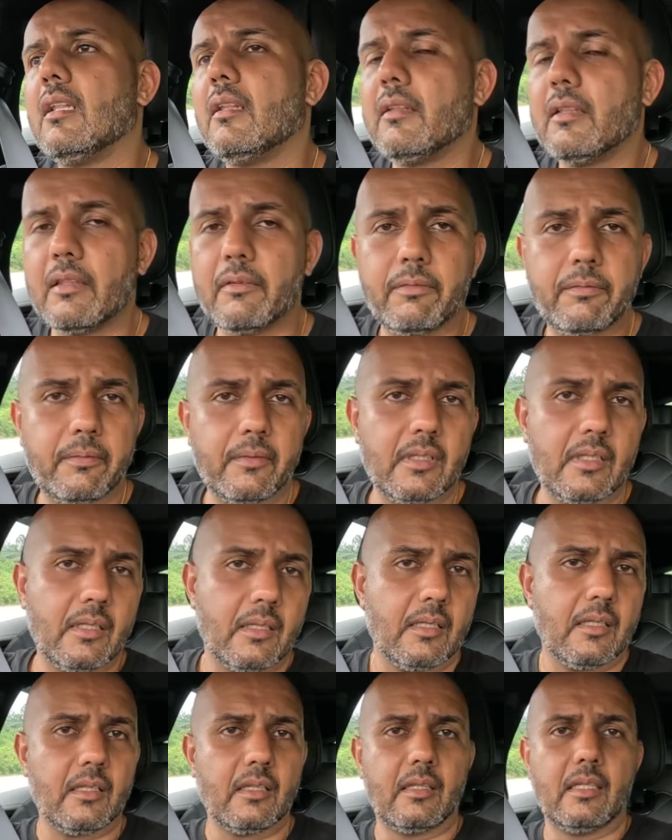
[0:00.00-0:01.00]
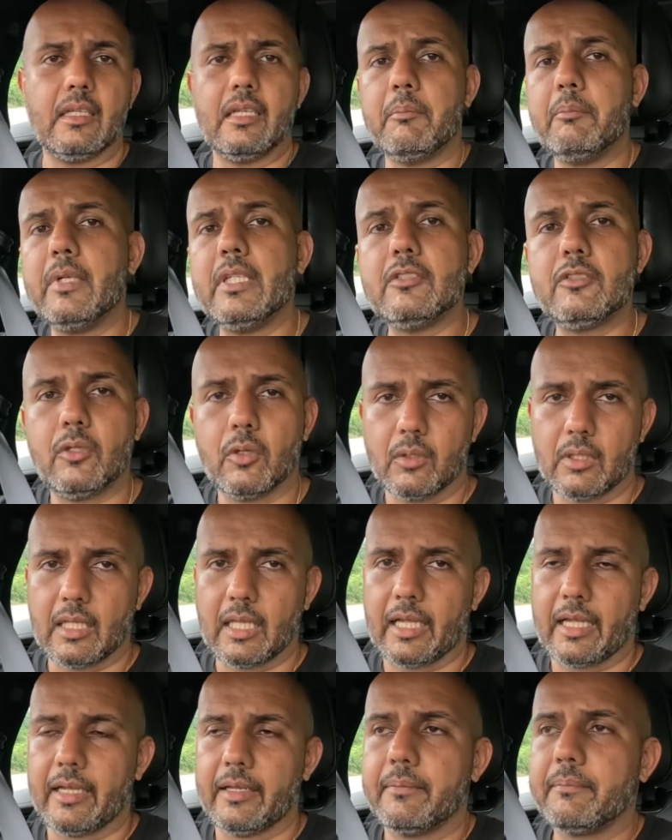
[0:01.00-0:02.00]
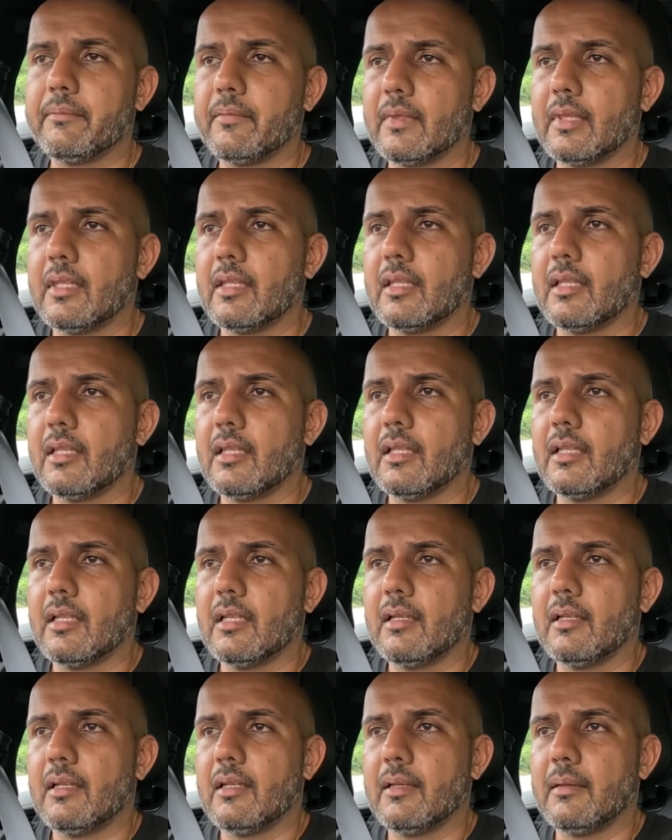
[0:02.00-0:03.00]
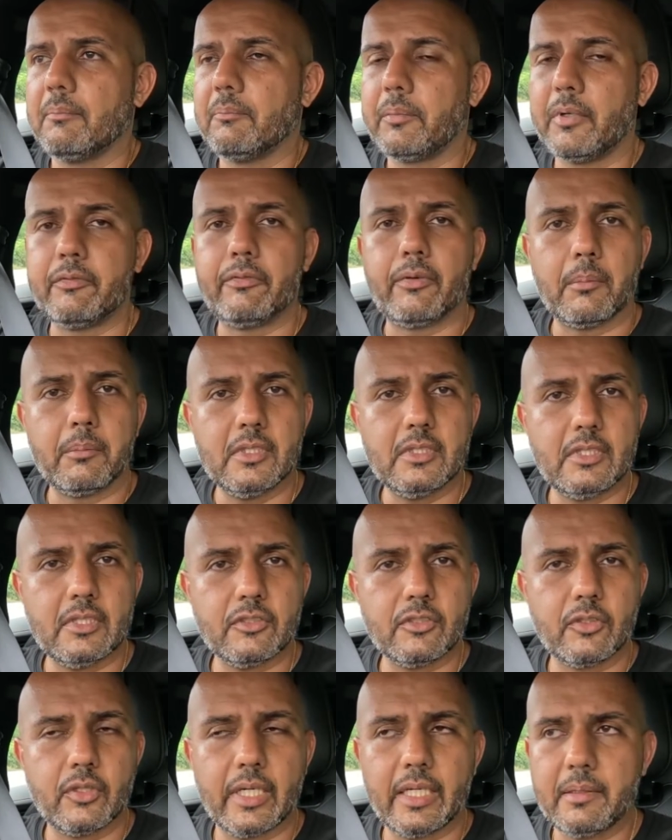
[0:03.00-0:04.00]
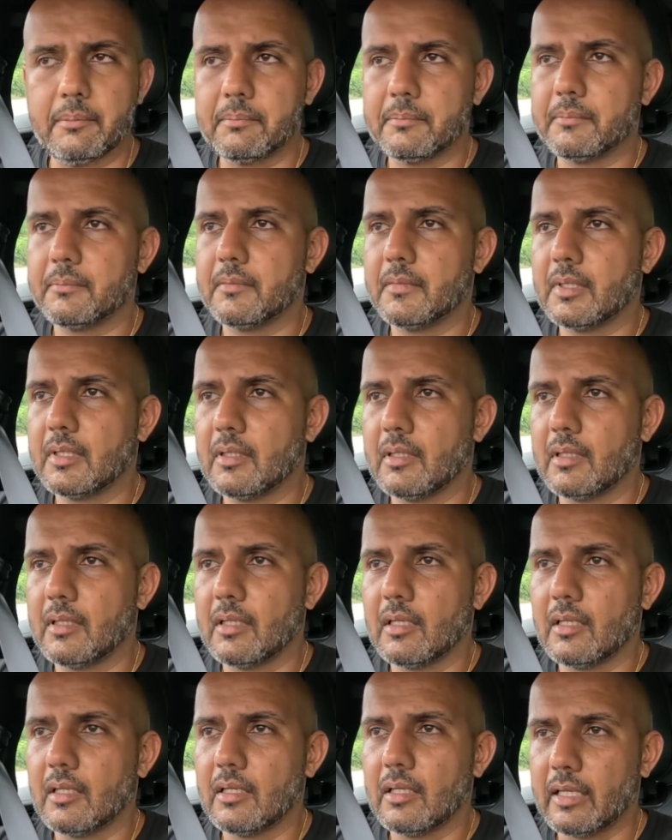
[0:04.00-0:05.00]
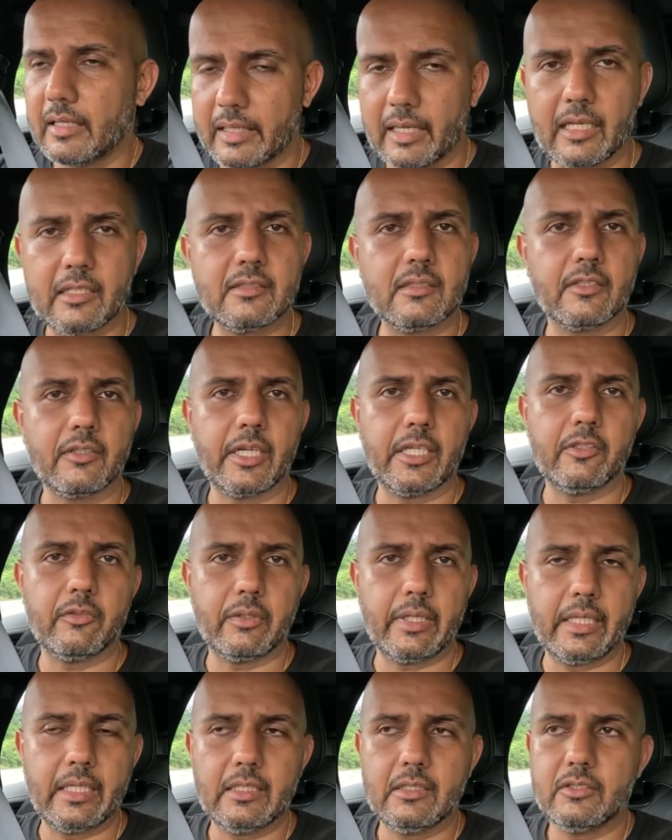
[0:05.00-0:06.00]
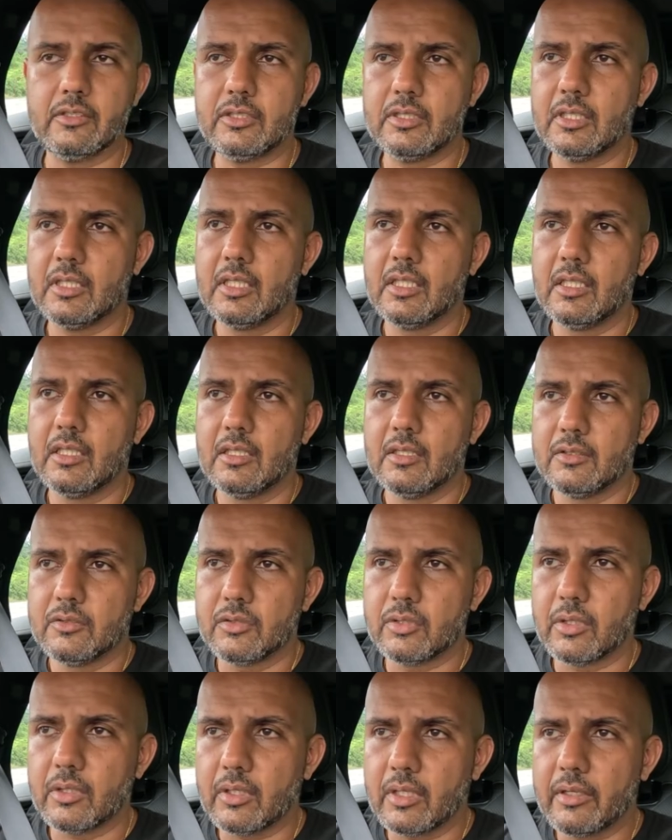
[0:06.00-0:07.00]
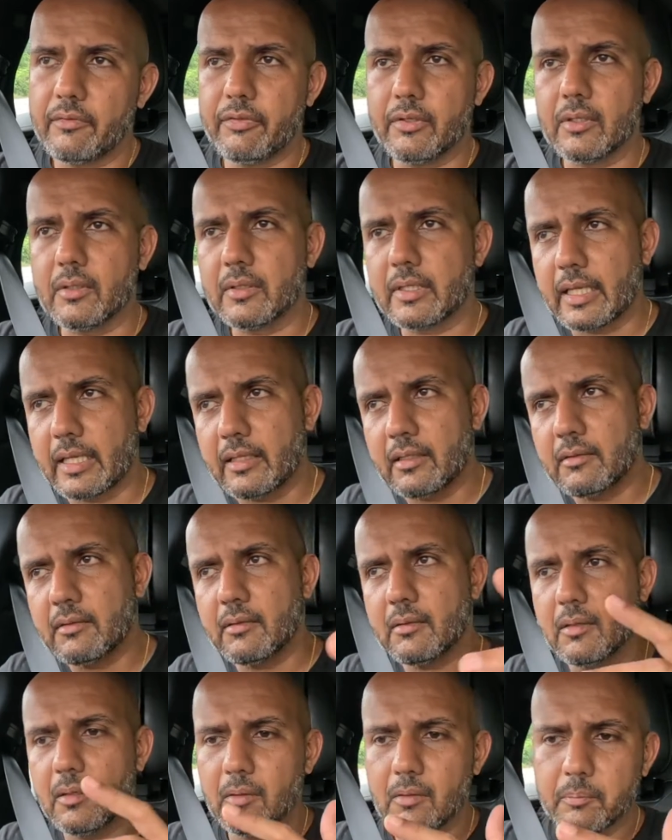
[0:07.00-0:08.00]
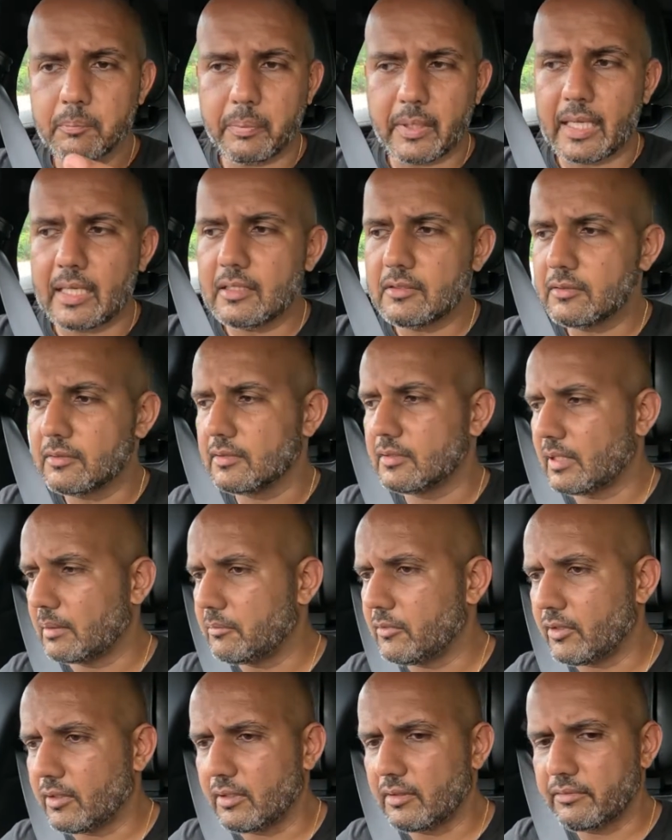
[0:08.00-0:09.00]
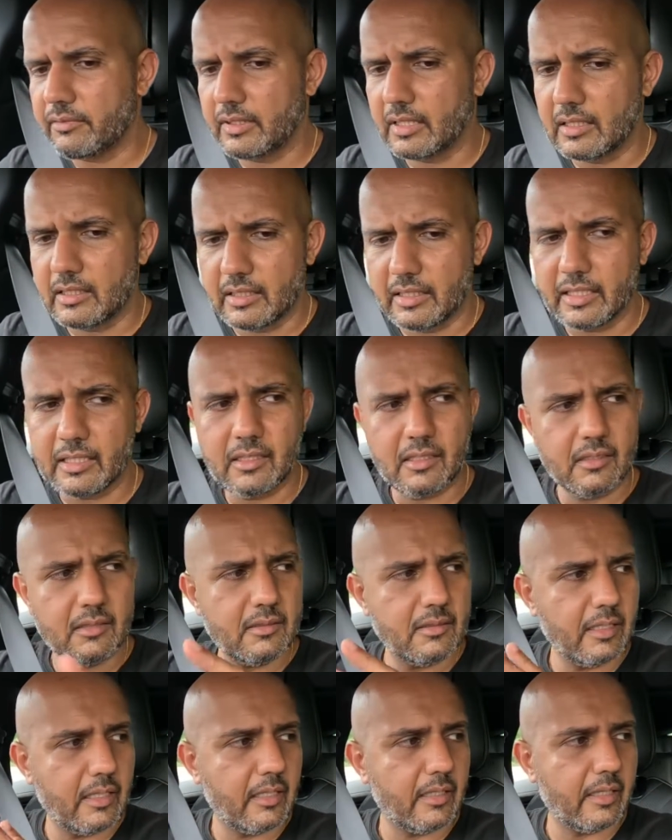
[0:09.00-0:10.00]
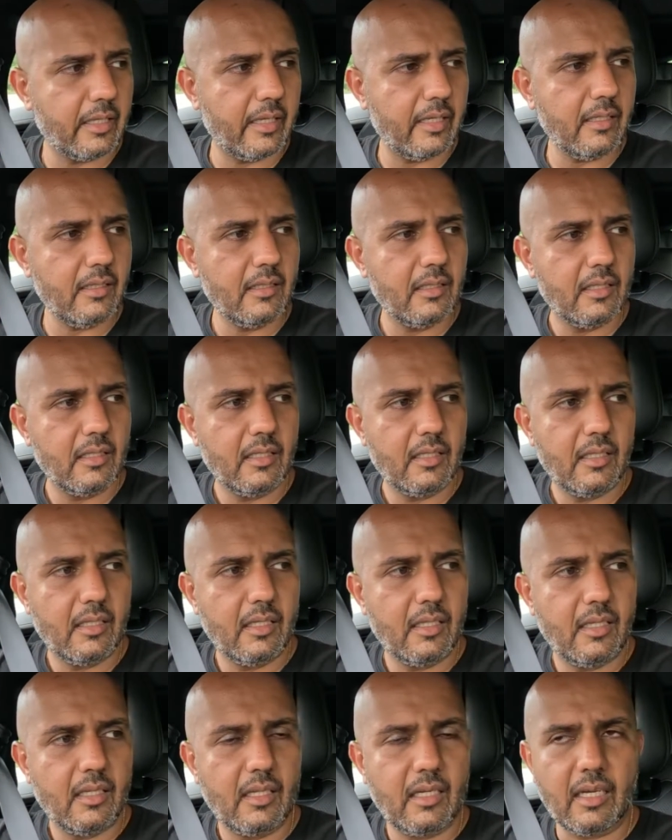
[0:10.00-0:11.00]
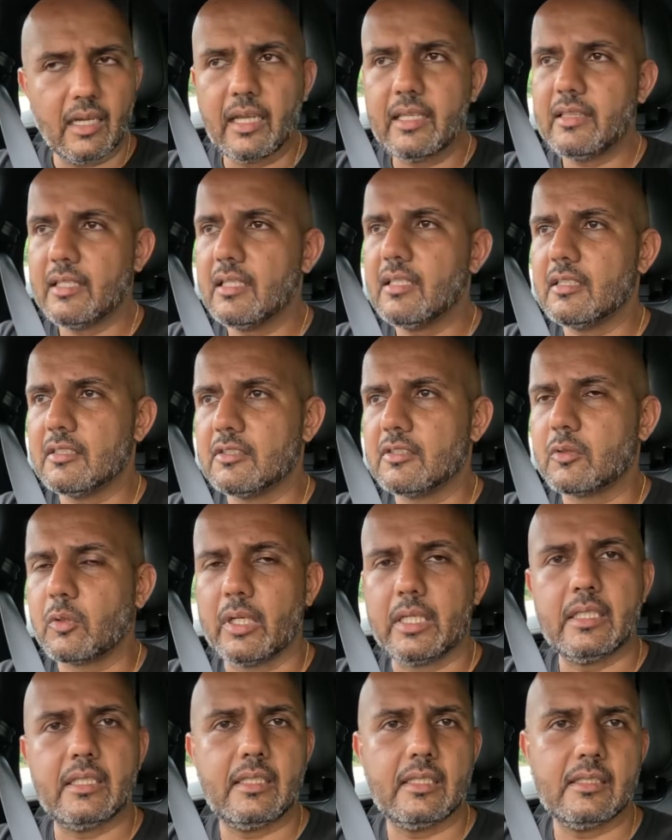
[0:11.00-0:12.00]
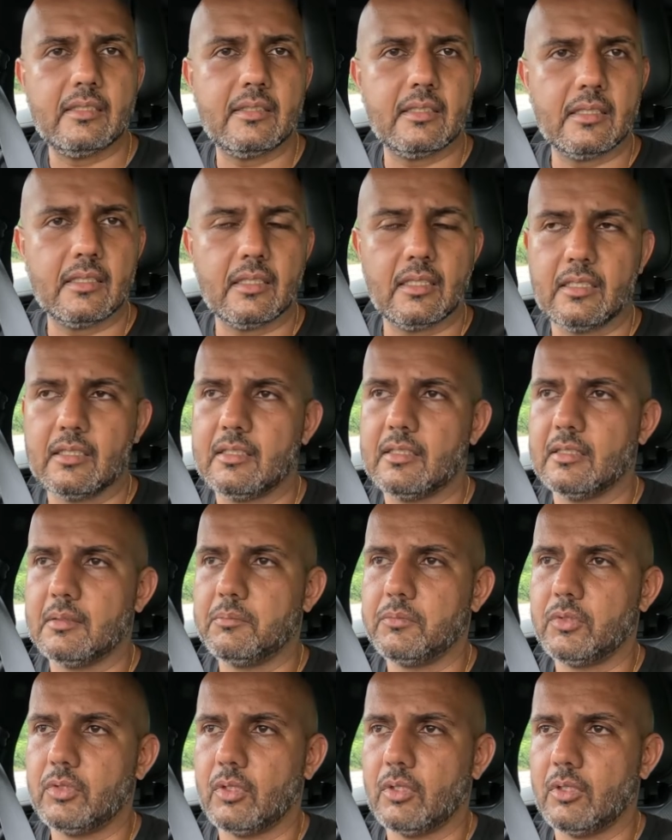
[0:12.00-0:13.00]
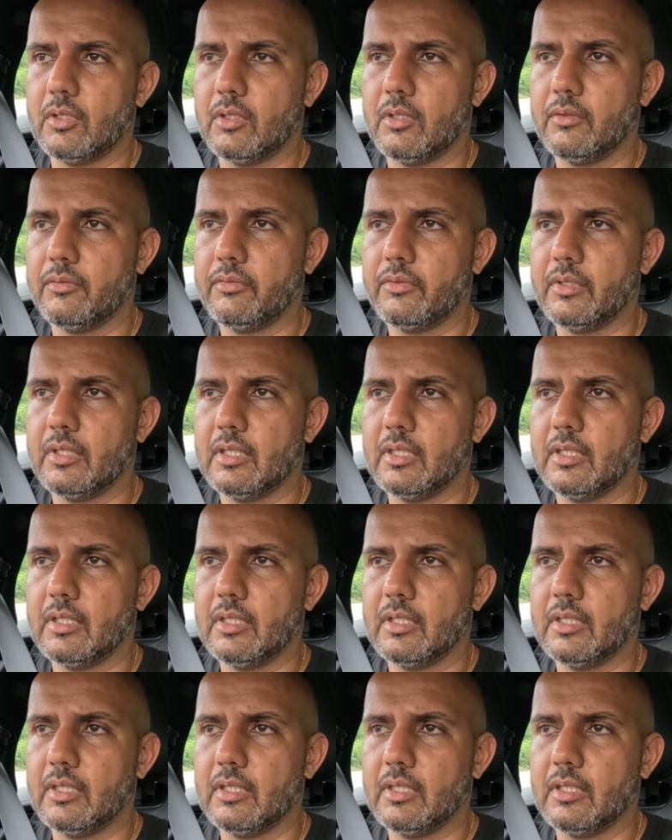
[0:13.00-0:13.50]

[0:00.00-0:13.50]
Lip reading: the numbers don't lie. Performance is great. It has great range. So if you can look past some of the niggles here and there, I think it's quite decent in terms of